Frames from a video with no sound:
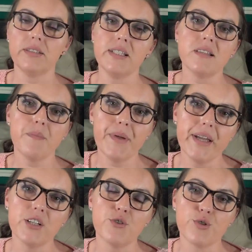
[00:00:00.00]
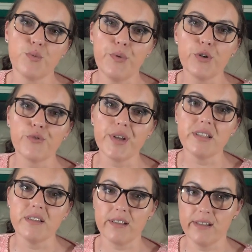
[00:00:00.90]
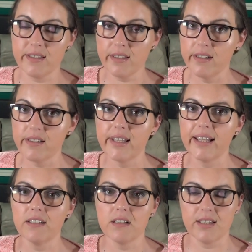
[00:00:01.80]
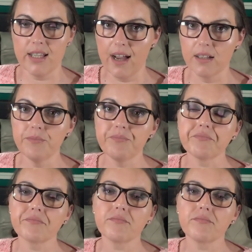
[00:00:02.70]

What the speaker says: This appeared to support Tracy's concerns that her son